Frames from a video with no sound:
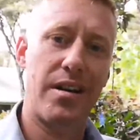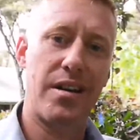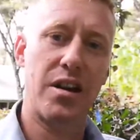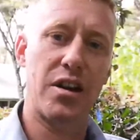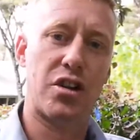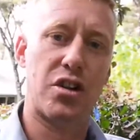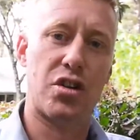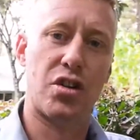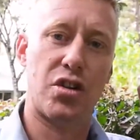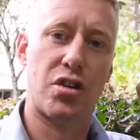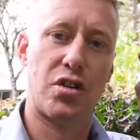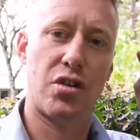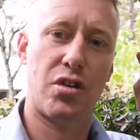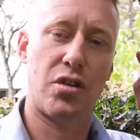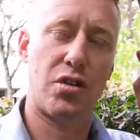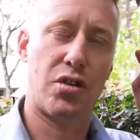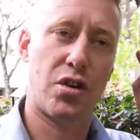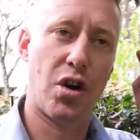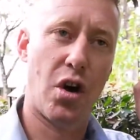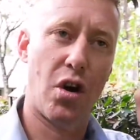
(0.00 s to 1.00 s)
The
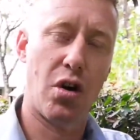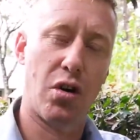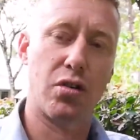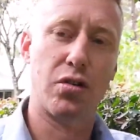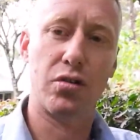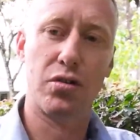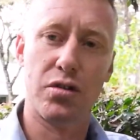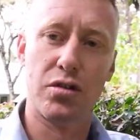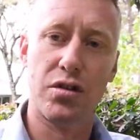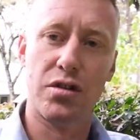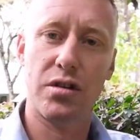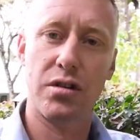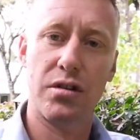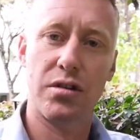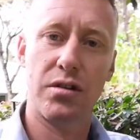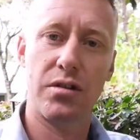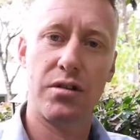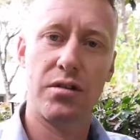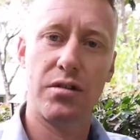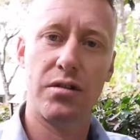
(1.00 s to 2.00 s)
tongs.
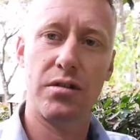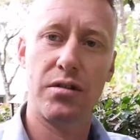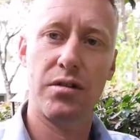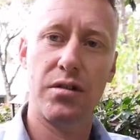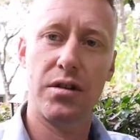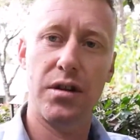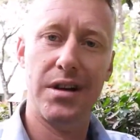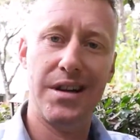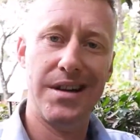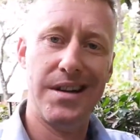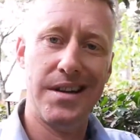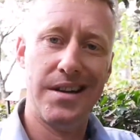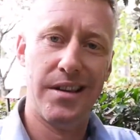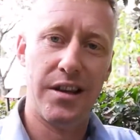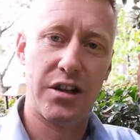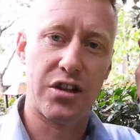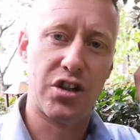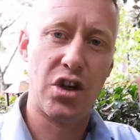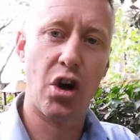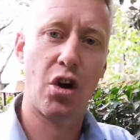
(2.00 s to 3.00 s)

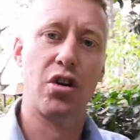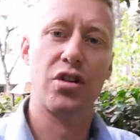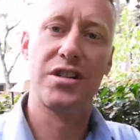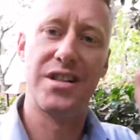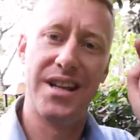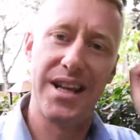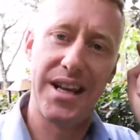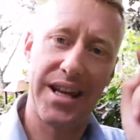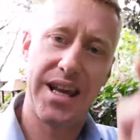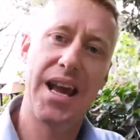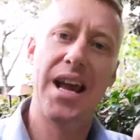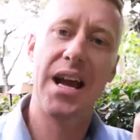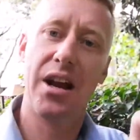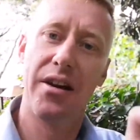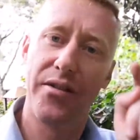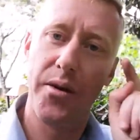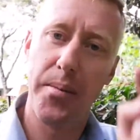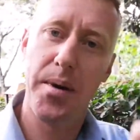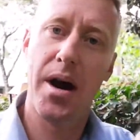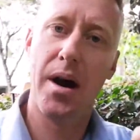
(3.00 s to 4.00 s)
The tongs are the
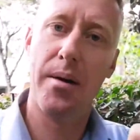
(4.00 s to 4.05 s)
king of the